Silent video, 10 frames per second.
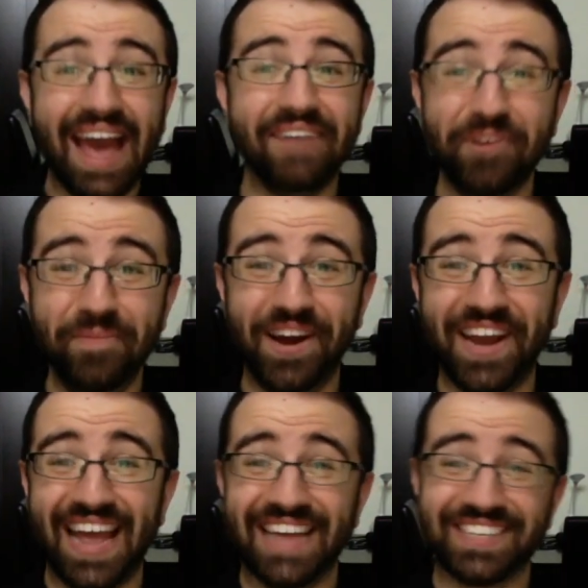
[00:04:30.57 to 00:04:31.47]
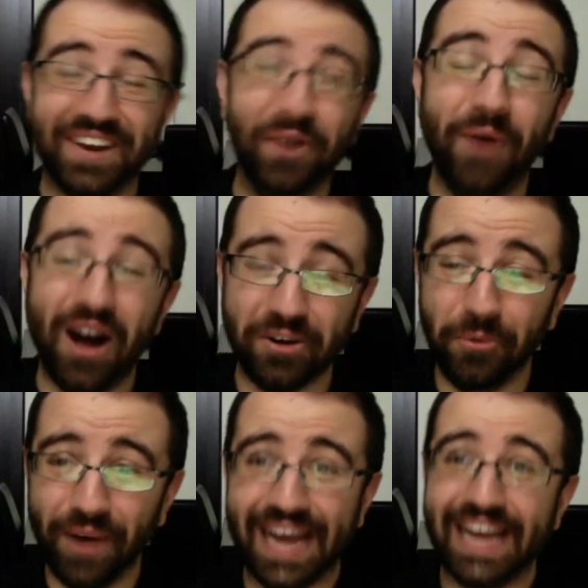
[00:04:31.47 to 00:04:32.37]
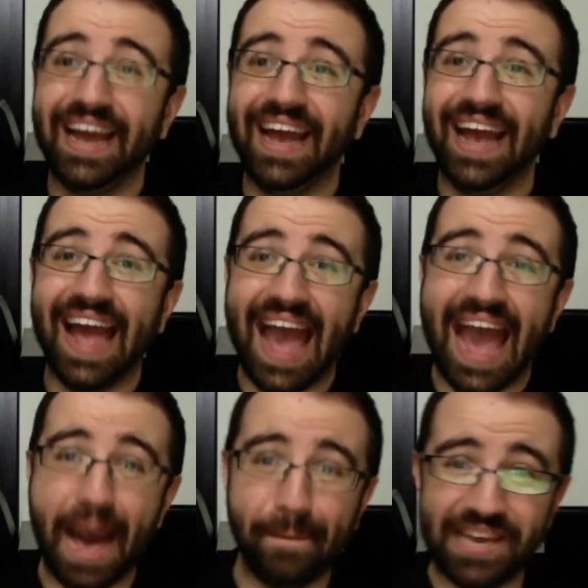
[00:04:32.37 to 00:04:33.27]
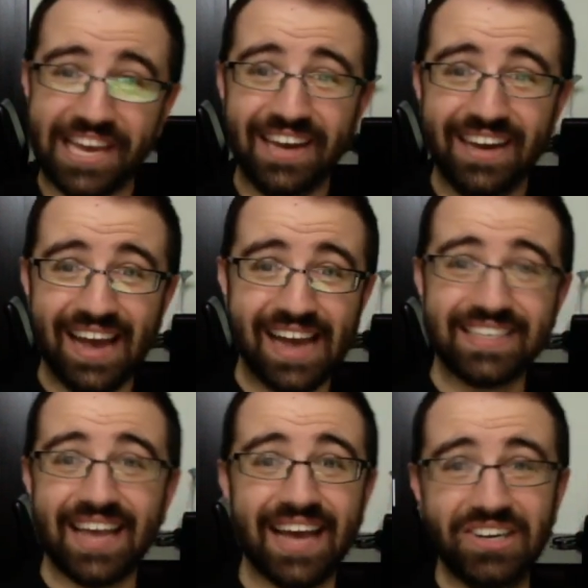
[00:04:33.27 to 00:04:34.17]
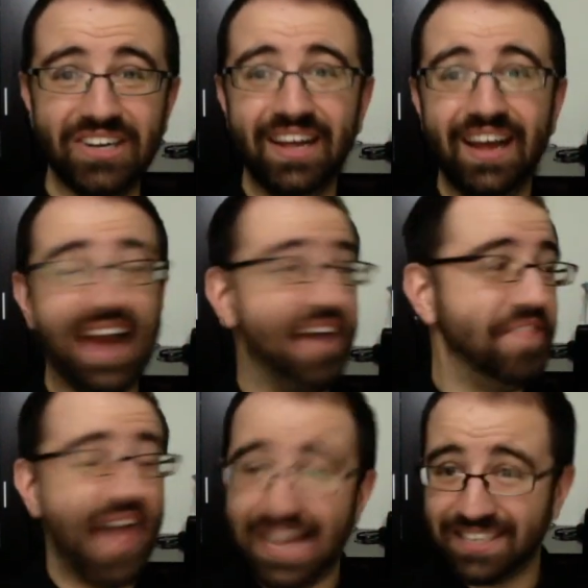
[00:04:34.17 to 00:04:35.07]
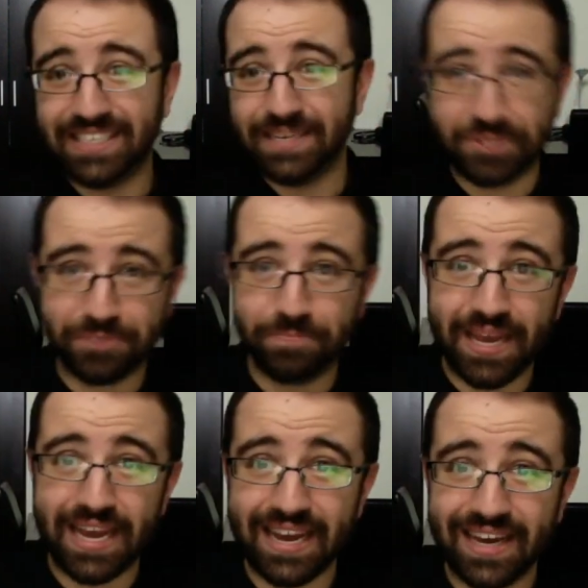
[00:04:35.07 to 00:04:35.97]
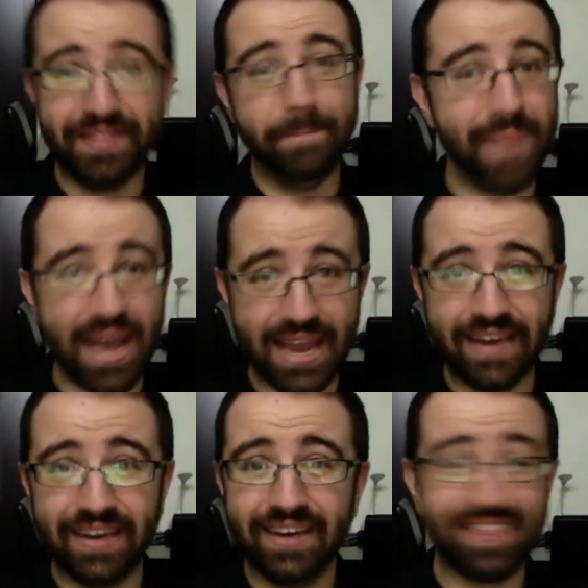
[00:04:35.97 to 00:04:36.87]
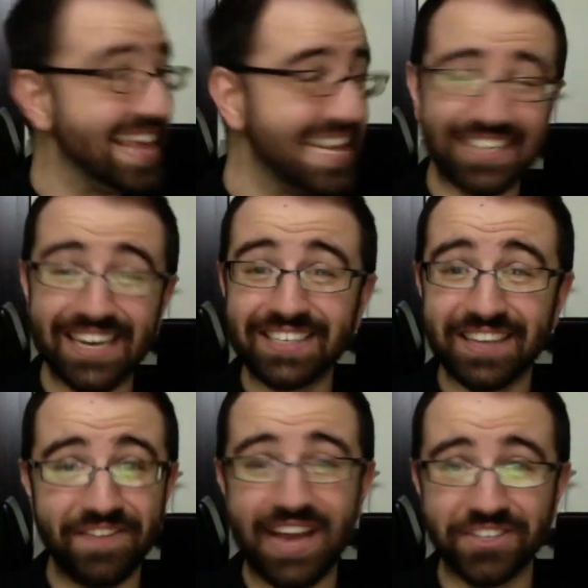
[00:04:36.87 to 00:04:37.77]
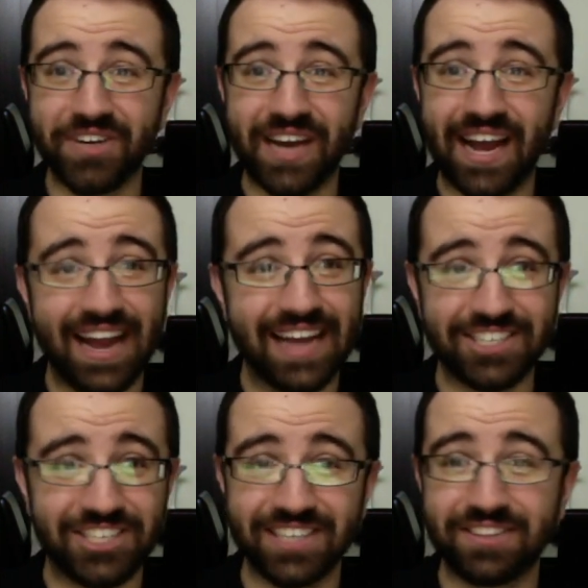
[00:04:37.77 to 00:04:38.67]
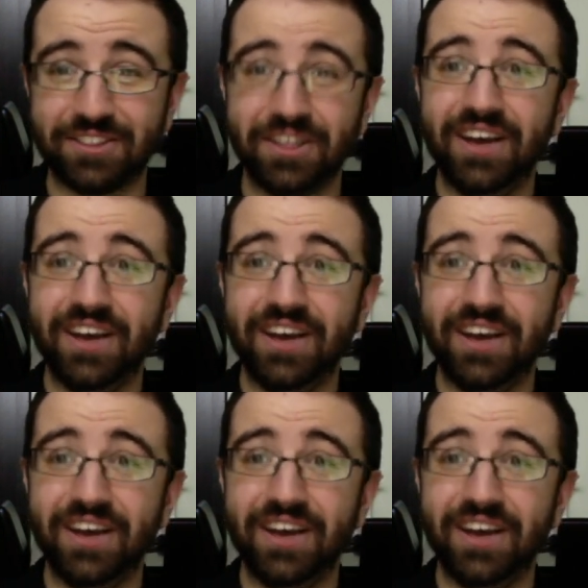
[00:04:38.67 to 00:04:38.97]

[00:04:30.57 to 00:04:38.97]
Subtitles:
Everybody is gonna walk away happy as hell. And that seems to be the main thesis of yesterday, is just